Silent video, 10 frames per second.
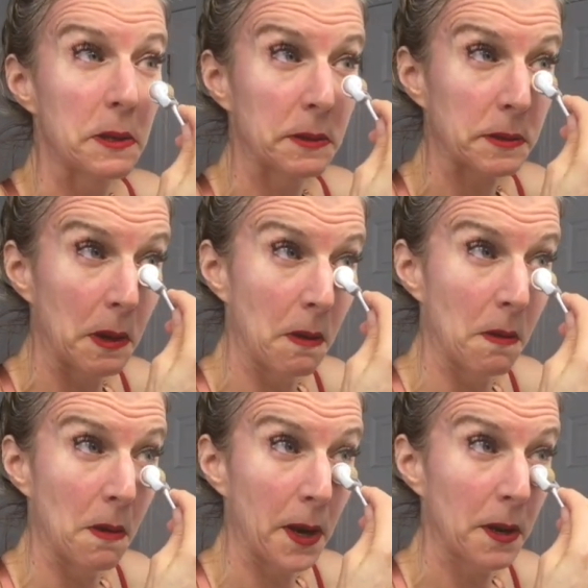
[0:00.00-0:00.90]

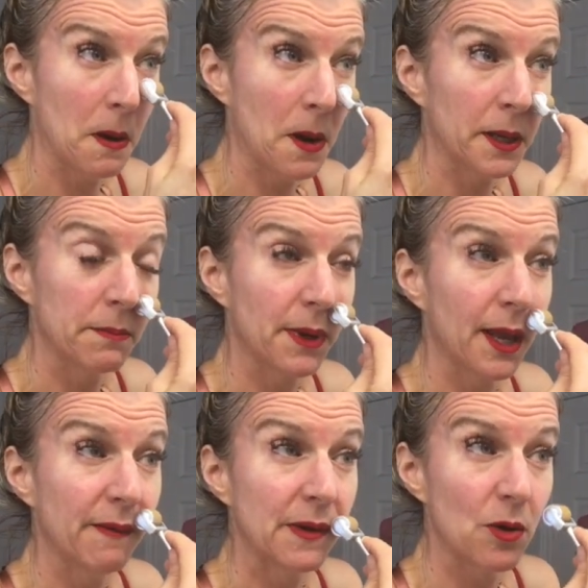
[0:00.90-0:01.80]
So I got it, but I
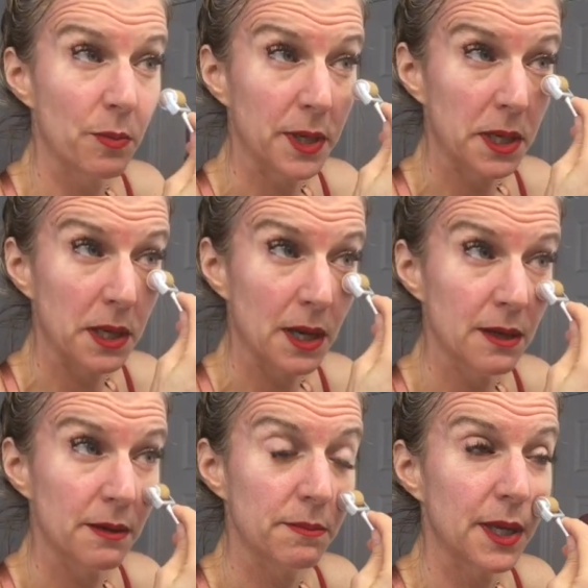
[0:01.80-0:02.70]
haven't opened it yet